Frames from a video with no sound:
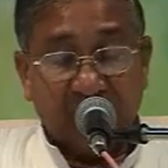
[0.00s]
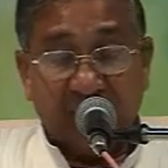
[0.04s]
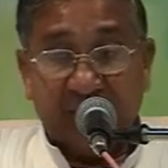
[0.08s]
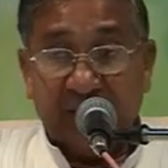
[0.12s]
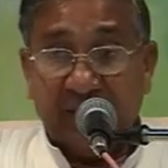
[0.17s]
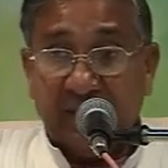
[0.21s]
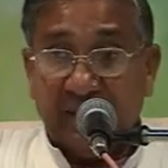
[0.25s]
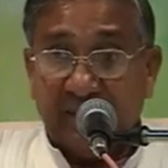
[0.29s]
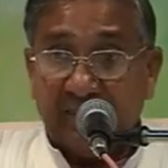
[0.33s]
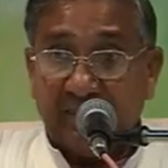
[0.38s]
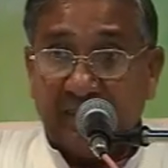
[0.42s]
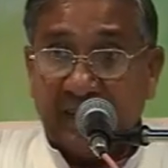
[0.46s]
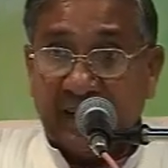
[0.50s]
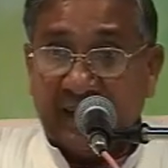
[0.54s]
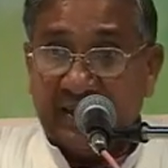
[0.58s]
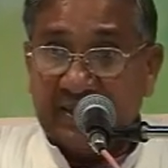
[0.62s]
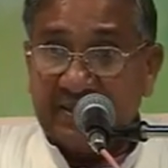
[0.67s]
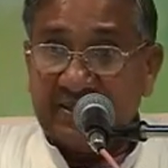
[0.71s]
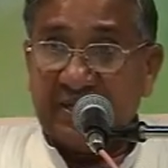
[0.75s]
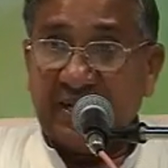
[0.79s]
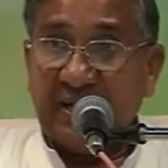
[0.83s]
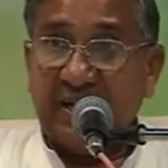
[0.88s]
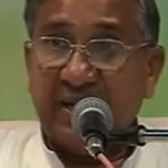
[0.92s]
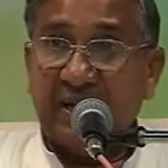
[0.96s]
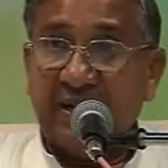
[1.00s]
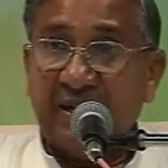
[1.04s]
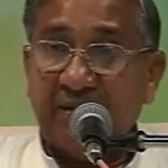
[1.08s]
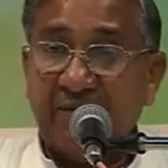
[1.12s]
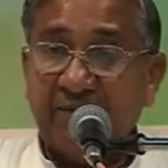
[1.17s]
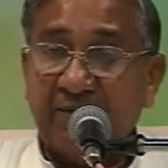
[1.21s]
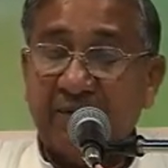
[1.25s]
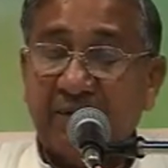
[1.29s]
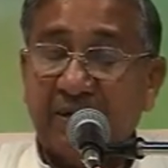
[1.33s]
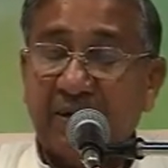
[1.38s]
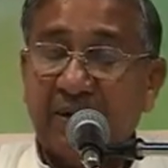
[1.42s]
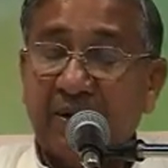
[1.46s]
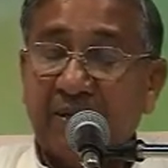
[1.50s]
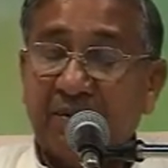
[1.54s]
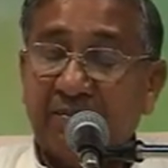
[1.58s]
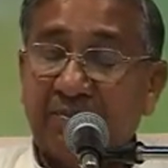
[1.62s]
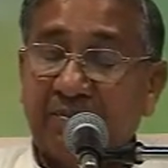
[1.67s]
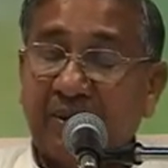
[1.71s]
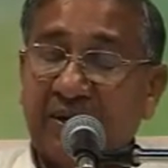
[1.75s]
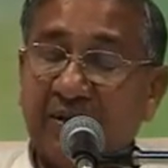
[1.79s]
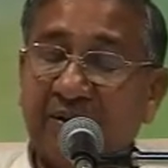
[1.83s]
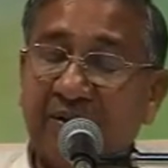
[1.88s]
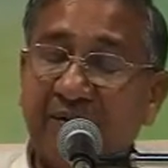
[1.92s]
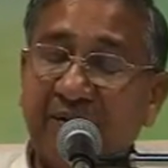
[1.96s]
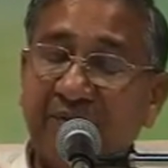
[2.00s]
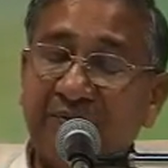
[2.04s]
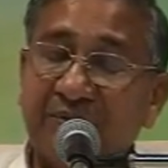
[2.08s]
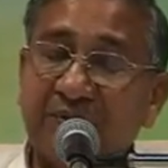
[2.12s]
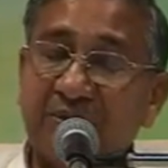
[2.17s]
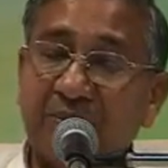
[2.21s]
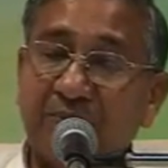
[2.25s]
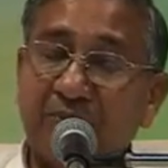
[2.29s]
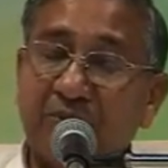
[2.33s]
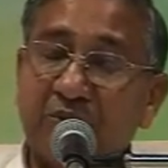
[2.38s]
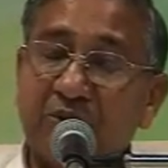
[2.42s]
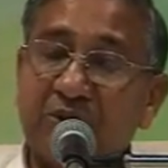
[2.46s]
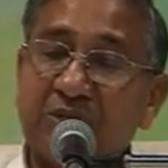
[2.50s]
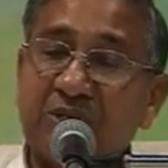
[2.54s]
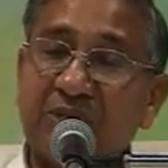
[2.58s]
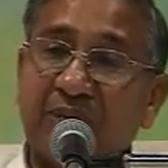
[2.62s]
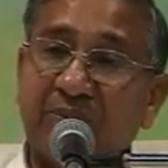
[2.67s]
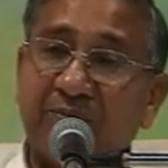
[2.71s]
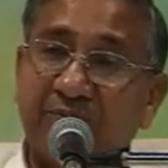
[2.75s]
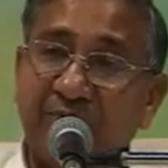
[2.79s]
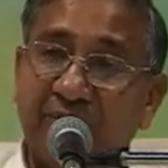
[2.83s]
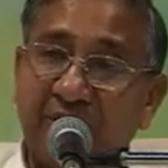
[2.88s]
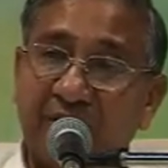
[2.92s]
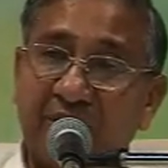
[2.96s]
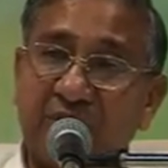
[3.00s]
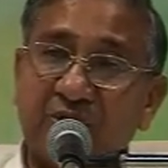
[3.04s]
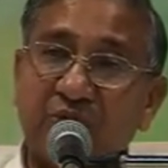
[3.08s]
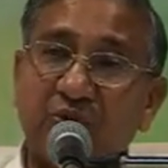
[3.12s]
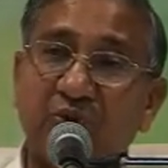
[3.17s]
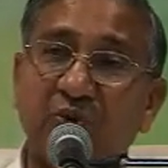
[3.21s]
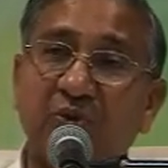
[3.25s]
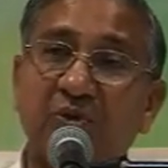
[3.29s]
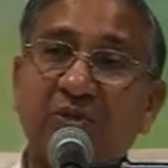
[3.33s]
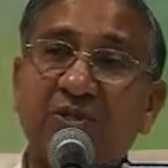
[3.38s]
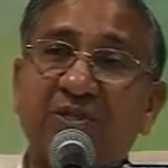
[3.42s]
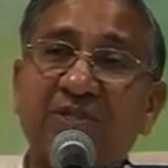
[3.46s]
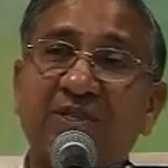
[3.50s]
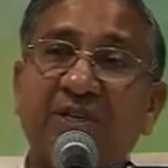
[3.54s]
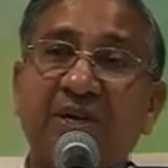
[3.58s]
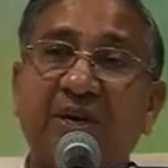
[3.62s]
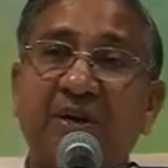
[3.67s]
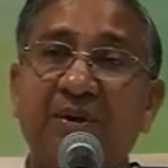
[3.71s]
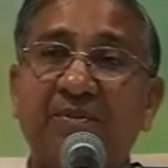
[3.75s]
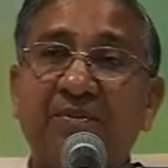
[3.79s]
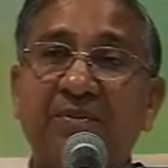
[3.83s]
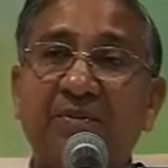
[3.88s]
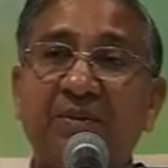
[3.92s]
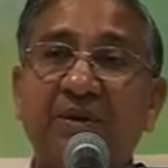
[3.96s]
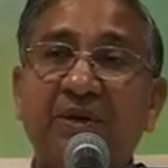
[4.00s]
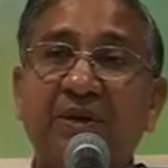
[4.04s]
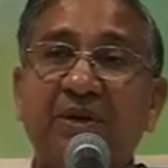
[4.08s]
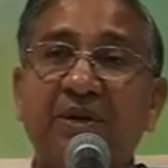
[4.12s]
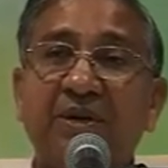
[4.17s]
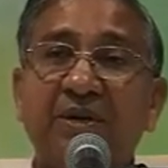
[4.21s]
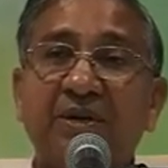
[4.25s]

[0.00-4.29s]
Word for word: clean myself, but if suppose some weak souls come,